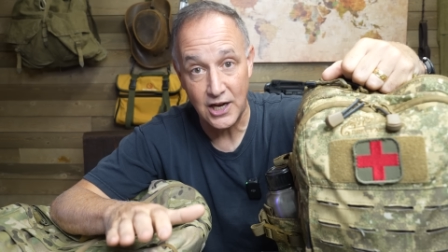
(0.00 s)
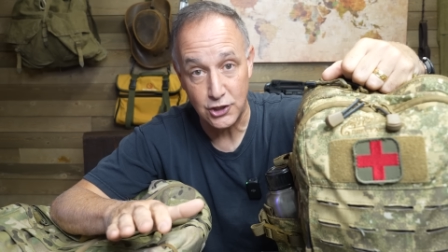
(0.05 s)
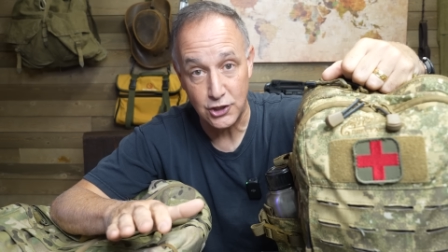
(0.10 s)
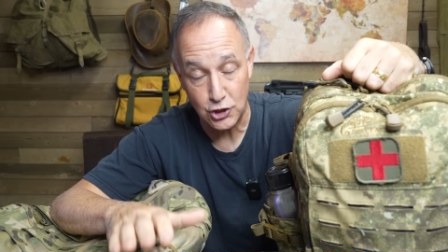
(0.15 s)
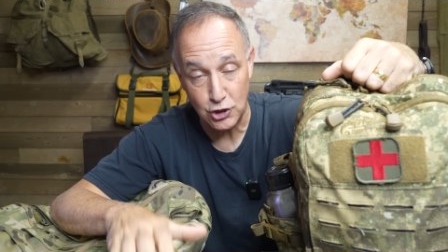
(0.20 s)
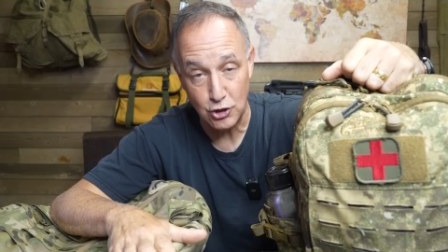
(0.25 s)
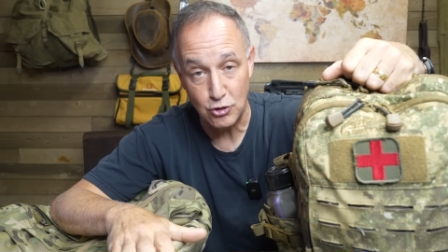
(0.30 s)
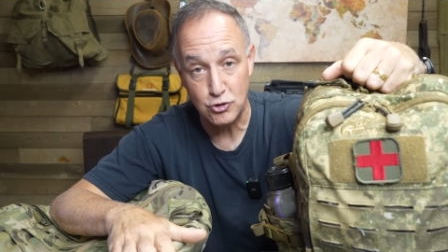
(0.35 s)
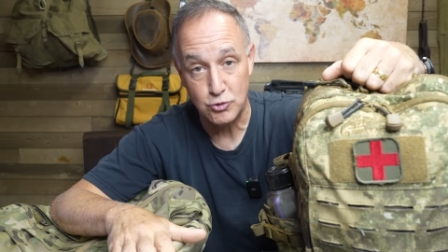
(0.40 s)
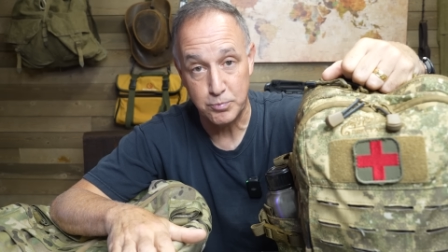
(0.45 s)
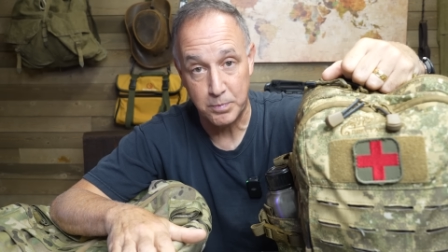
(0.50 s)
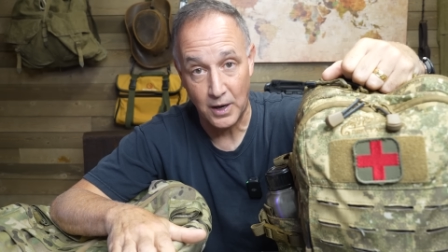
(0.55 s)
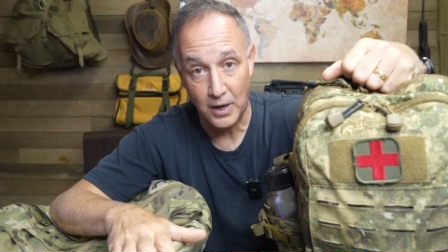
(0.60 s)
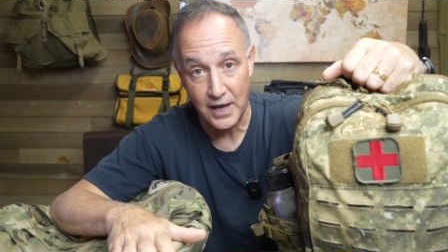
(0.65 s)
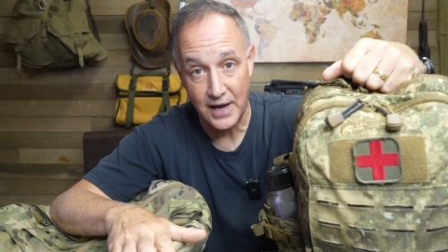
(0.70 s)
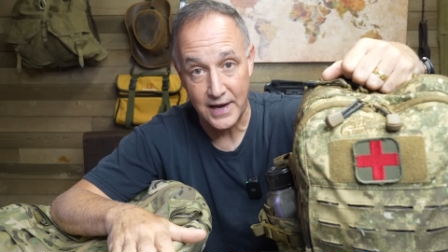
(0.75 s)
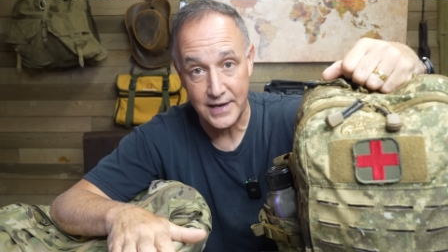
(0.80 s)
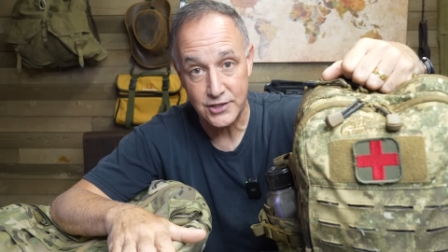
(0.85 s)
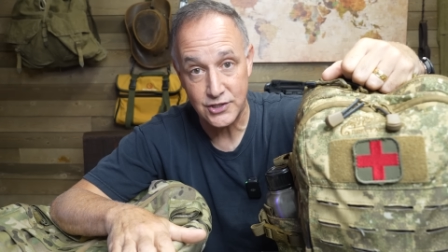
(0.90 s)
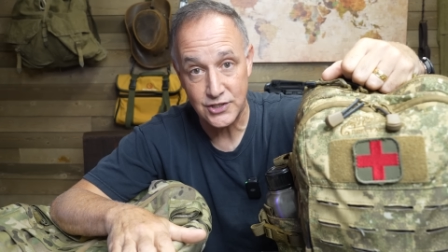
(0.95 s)
a huge
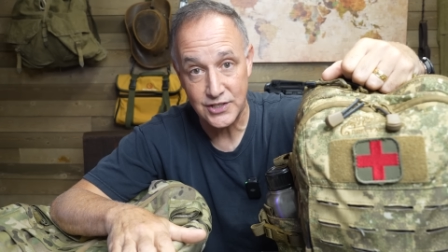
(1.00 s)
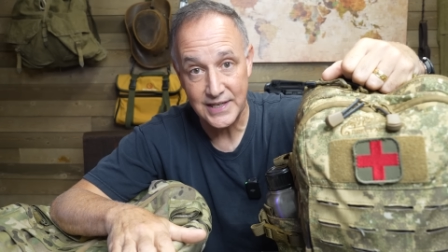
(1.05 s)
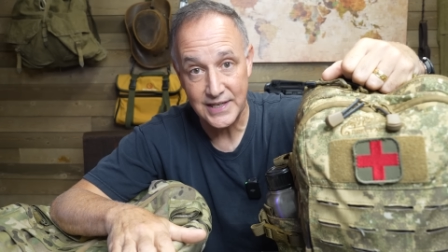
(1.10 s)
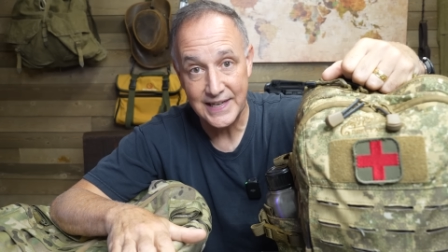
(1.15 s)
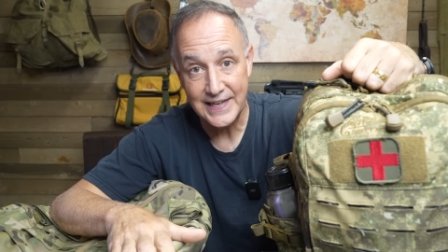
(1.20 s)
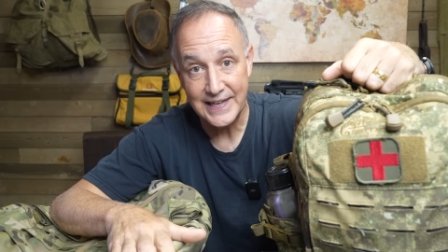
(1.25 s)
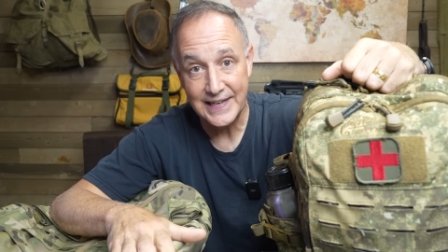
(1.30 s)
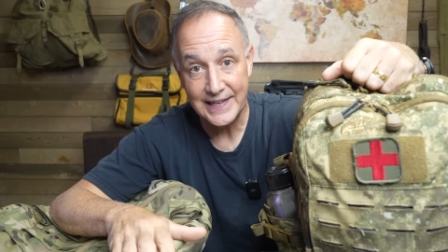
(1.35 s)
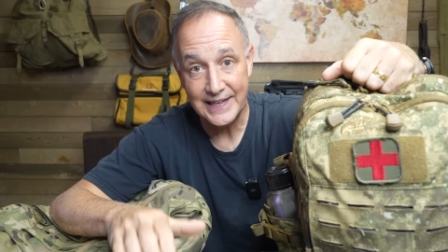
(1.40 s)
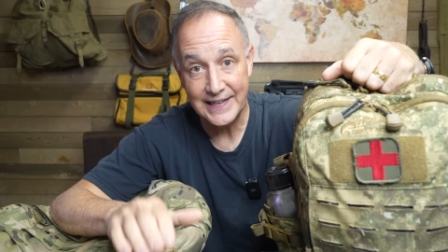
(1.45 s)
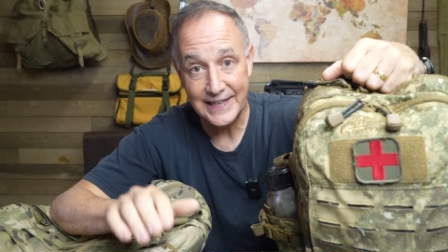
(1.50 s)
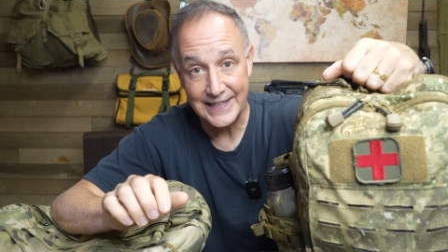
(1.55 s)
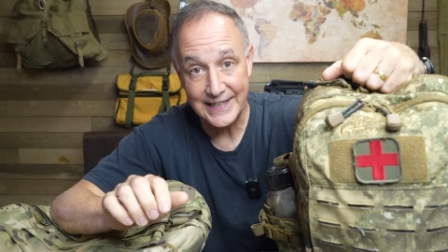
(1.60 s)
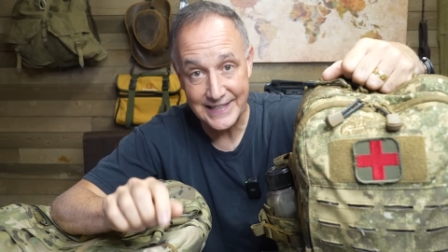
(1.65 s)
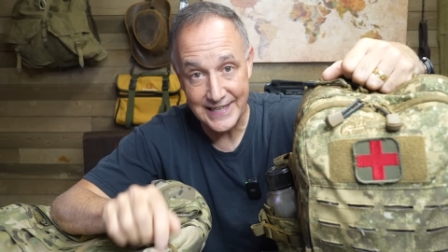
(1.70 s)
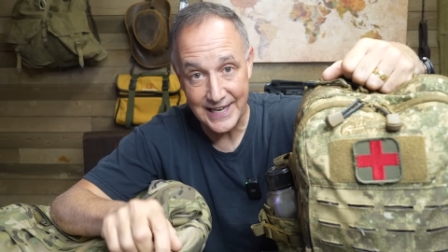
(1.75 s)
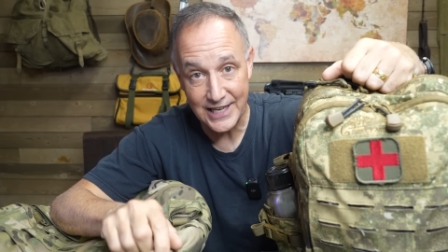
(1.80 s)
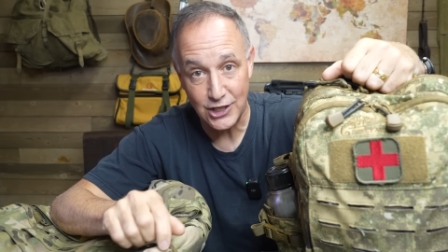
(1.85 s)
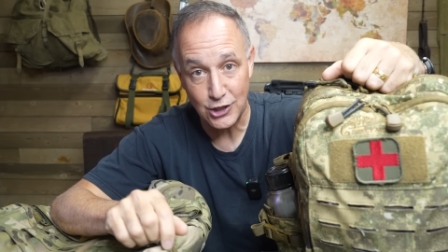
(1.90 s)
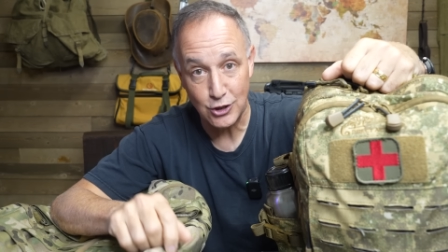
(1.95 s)
plus
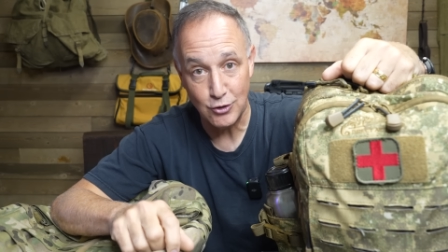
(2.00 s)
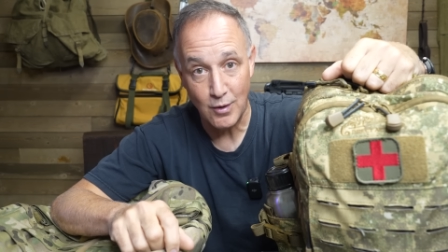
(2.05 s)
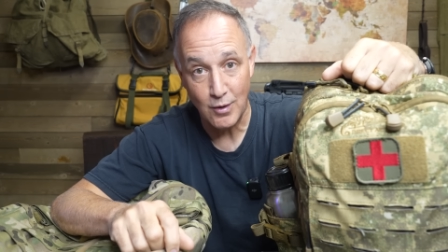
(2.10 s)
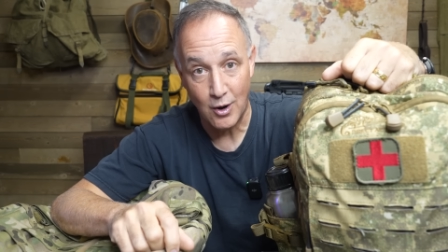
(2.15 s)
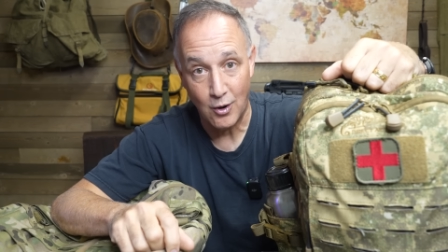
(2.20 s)
in getting you